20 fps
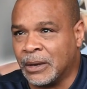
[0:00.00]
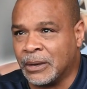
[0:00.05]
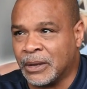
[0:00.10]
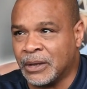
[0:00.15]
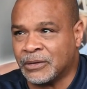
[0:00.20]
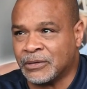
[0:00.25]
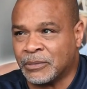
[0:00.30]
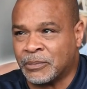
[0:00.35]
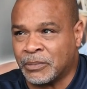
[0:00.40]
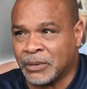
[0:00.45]

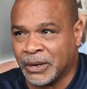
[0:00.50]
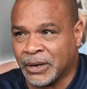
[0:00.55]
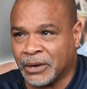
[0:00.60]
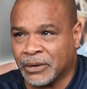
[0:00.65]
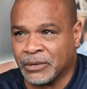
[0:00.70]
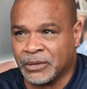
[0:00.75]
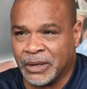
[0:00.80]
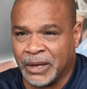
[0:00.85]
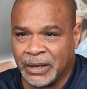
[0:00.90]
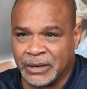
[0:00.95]
He's a
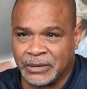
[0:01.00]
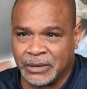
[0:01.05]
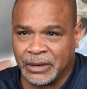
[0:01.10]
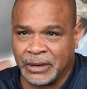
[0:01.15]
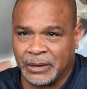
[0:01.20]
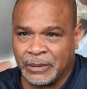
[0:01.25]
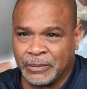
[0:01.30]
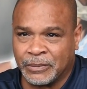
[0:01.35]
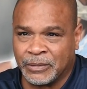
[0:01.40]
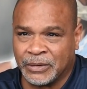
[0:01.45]
player
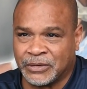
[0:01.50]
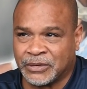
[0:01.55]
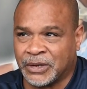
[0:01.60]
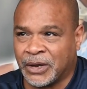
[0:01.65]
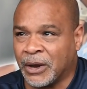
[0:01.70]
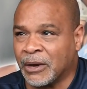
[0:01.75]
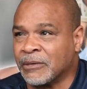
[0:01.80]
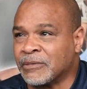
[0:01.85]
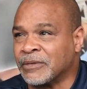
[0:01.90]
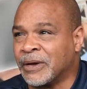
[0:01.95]
that his
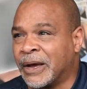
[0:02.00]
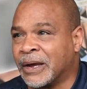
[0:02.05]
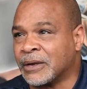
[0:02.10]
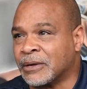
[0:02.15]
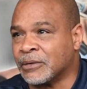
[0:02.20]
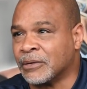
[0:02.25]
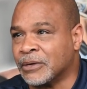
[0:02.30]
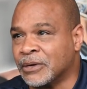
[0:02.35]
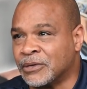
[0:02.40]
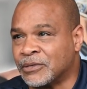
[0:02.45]
care
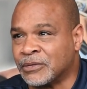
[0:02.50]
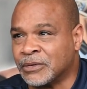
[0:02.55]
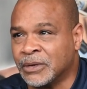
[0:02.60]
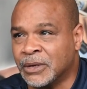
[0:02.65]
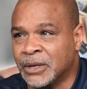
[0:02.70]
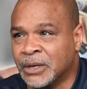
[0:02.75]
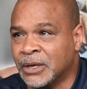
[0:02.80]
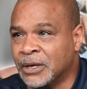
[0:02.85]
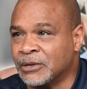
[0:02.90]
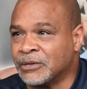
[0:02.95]
factor
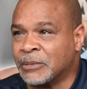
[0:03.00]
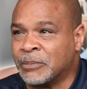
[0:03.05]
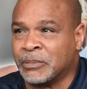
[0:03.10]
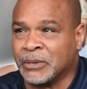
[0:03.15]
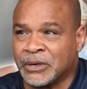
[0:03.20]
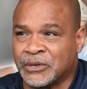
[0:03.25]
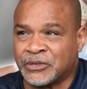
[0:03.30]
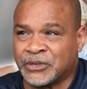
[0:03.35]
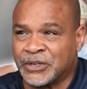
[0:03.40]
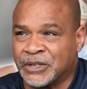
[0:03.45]
is a
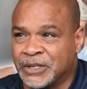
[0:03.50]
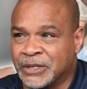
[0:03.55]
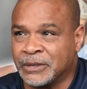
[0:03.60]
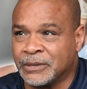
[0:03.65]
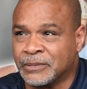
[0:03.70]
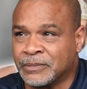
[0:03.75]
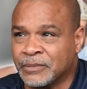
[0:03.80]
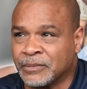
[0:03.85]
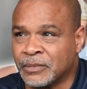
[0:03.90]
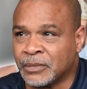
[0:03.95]
plus 10,